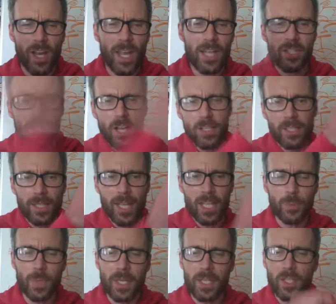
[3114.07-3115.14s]
It started last
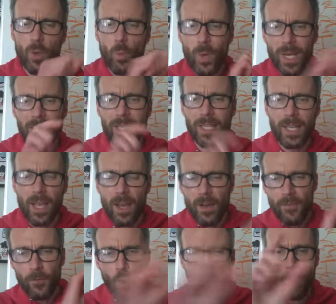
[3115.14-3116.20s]
week. It's a weekly
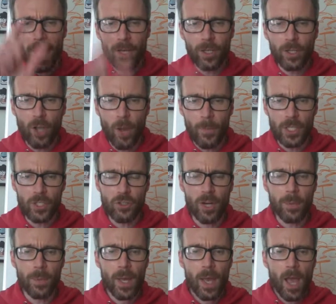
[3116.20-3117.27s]
4-panel comic
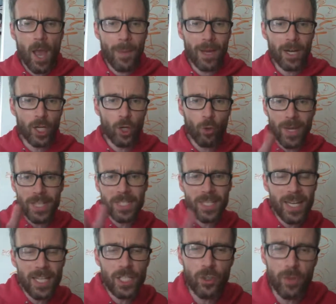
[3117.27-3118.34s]
strip about a crazy
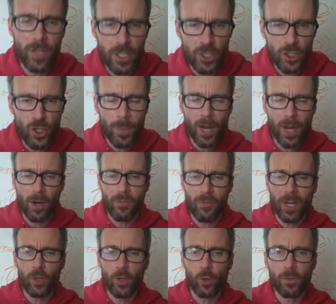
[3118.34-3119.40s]
ninja and his superhero
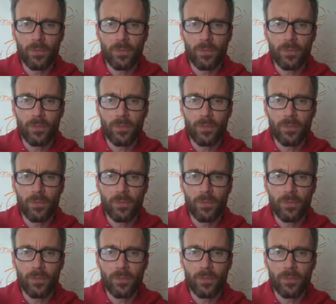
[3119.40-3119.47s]
friend called